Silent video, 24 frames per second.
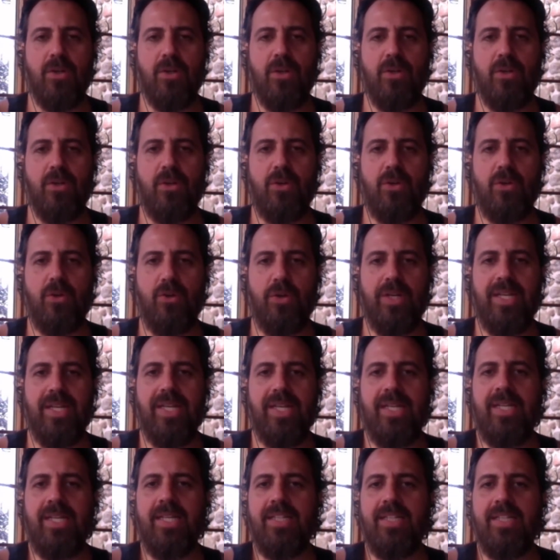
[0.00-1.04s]
who in
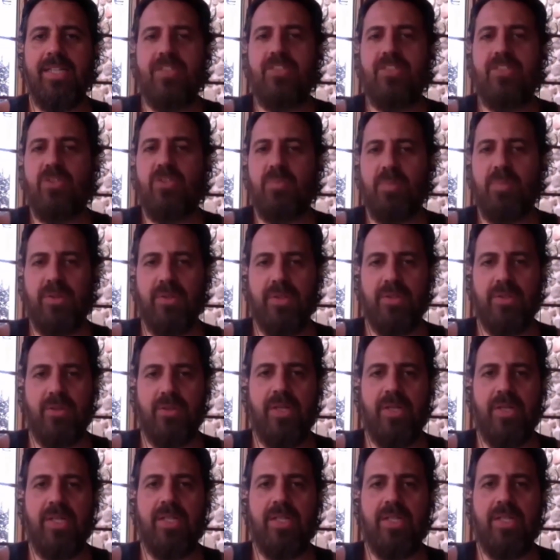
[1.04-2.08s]
his spirit or
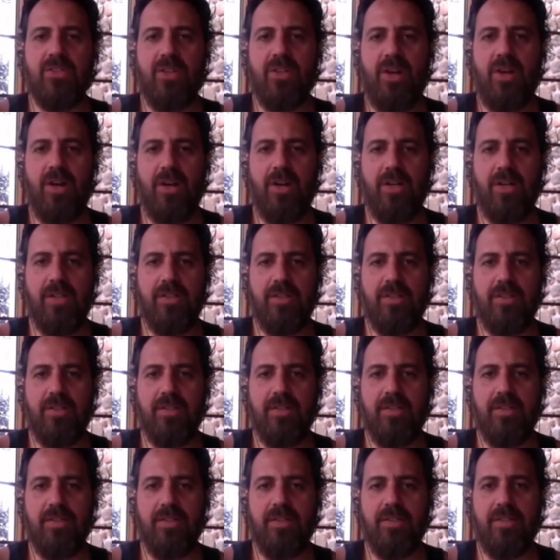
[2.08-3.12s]
in his heart
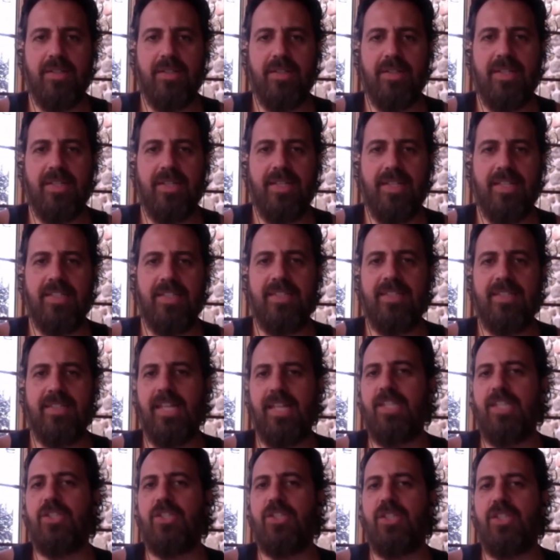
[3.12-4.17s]

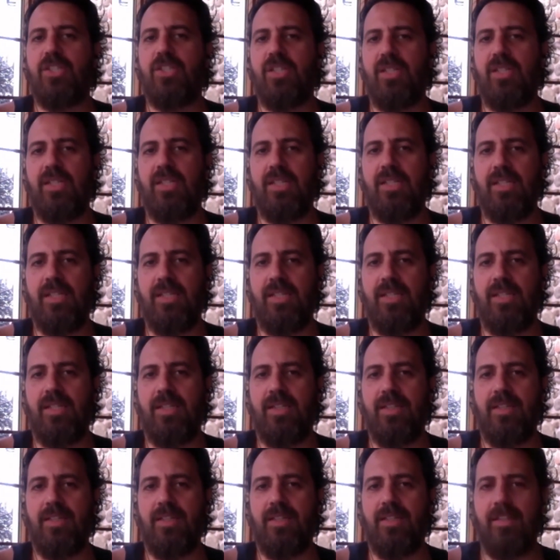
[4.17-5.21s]
intentionally
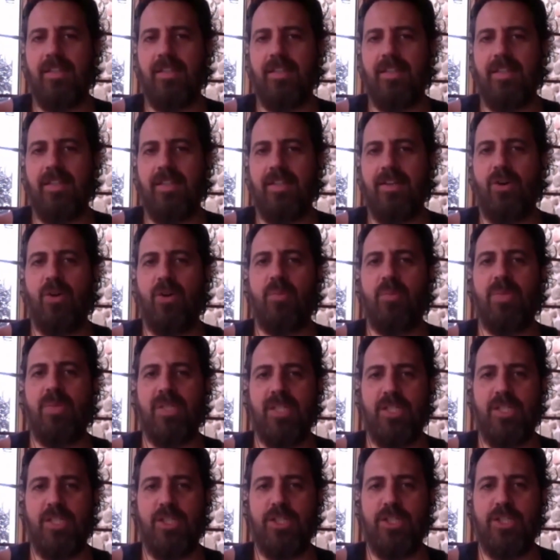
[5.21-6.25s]
or
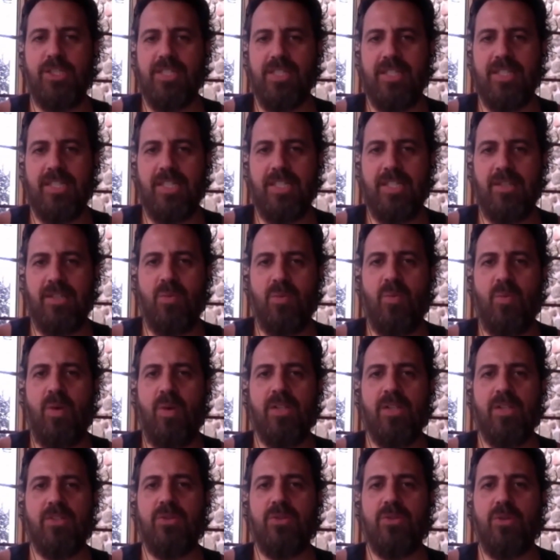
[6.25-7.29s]
maliciously
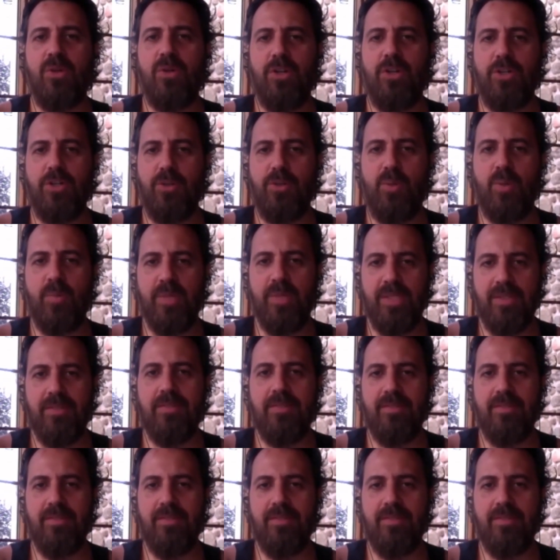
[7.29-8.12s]
wants to hurt a woman.